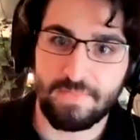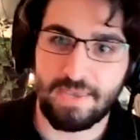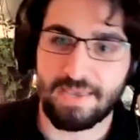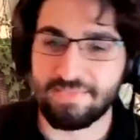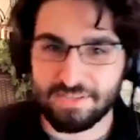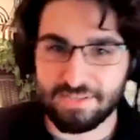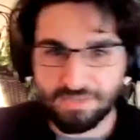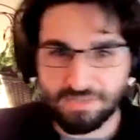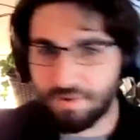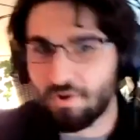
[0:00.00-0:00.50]

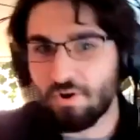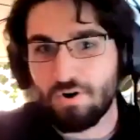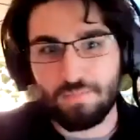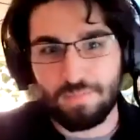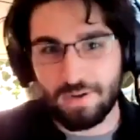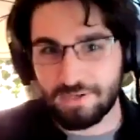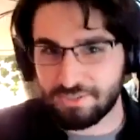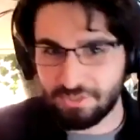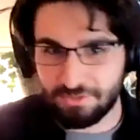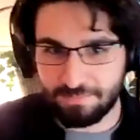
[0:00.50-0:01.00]
And there's a whole
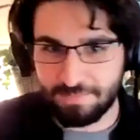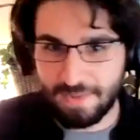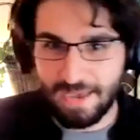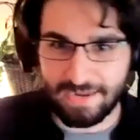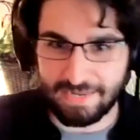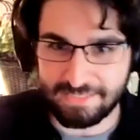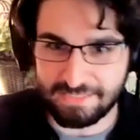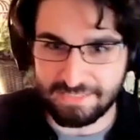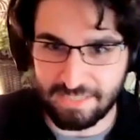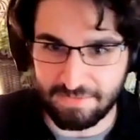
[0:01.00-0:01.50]
bunch of
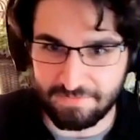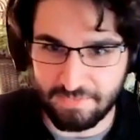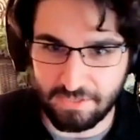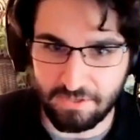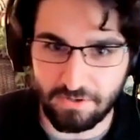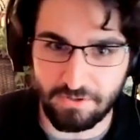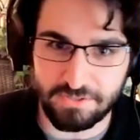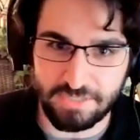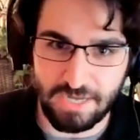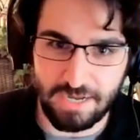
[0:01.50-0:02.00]
backend stuff that
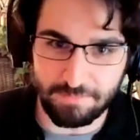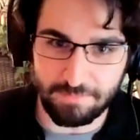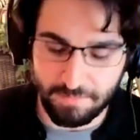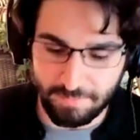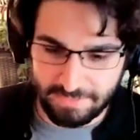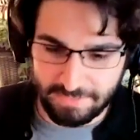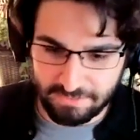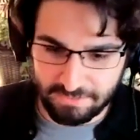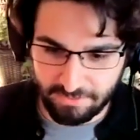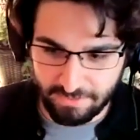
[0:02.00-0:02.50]
goes on, but
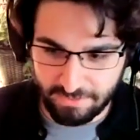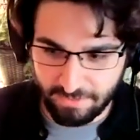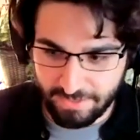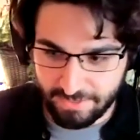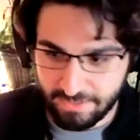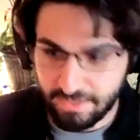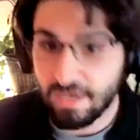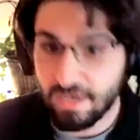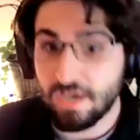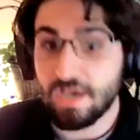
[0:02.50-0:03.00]
basically
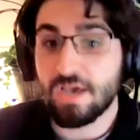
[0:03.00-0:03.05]
like